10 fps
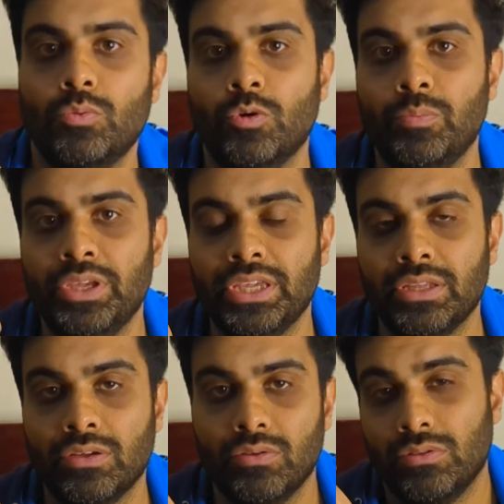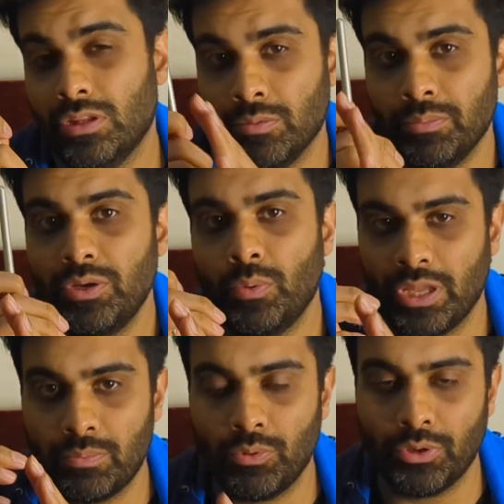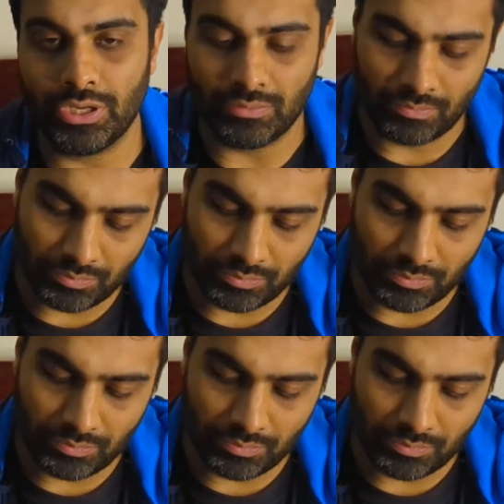will be the midway point